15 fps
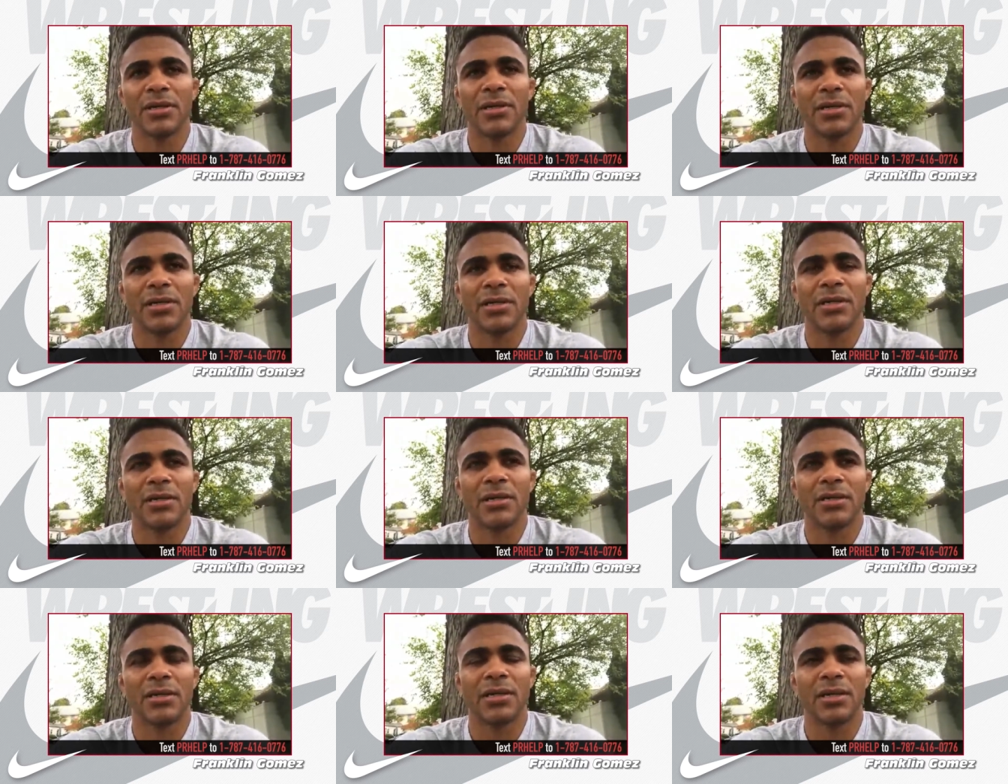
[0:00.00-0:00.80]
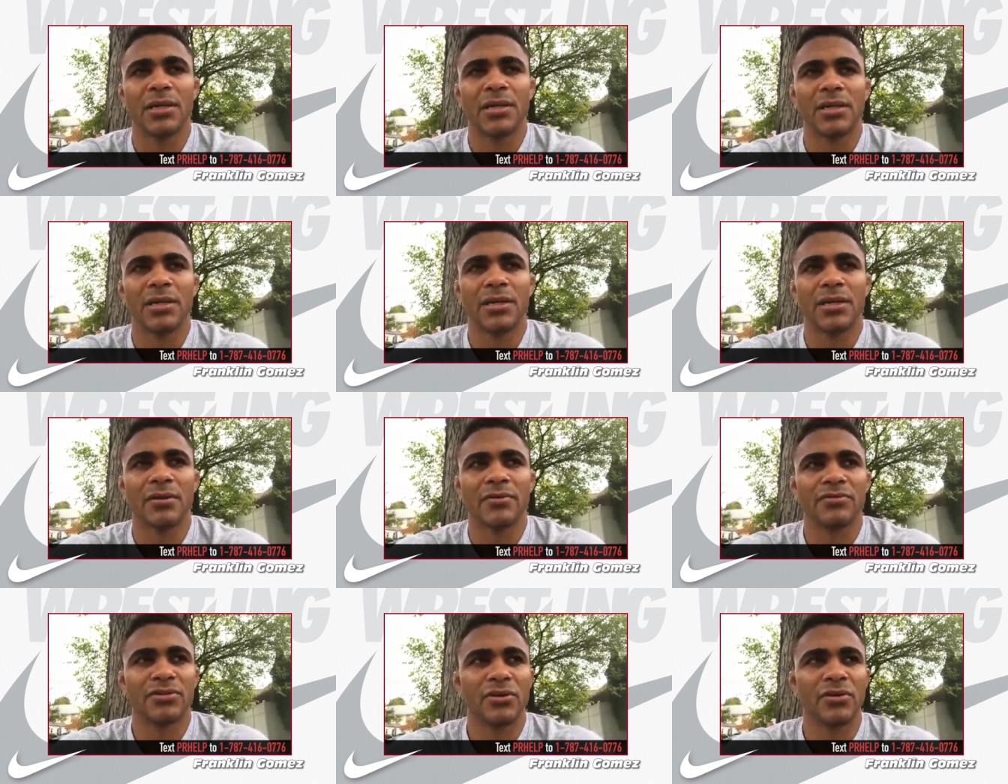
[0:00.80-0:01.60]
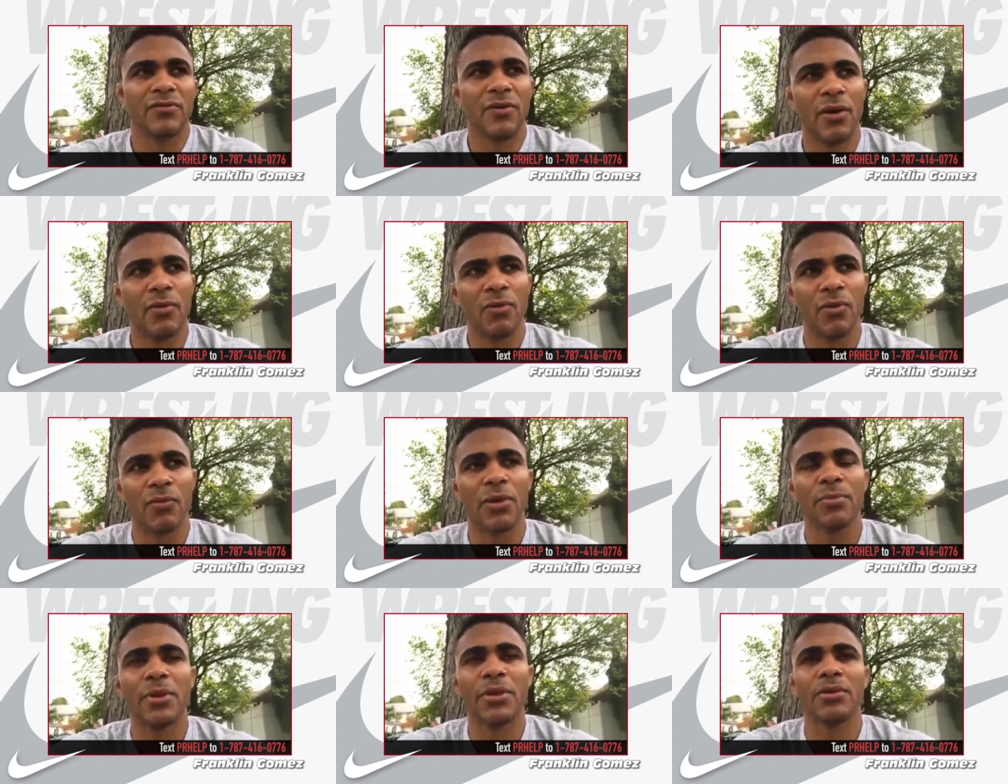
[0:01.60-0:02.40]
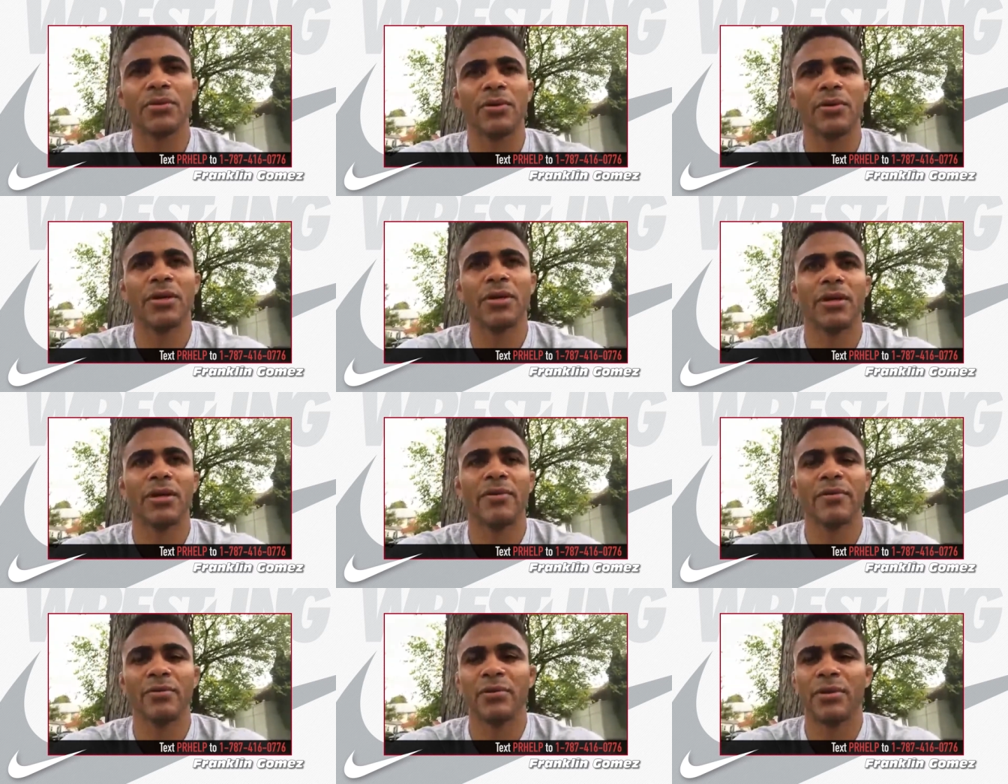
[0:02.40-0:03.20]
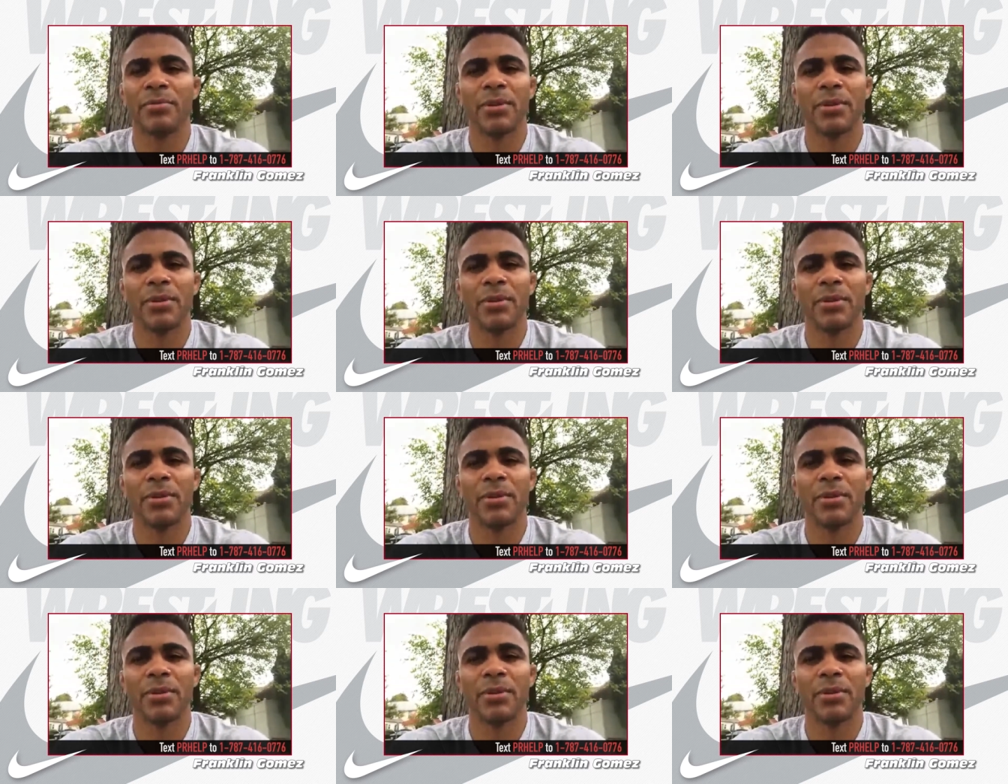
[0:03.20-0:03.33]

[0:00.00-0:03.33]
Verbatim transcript: and and so far what we've been doing, even with the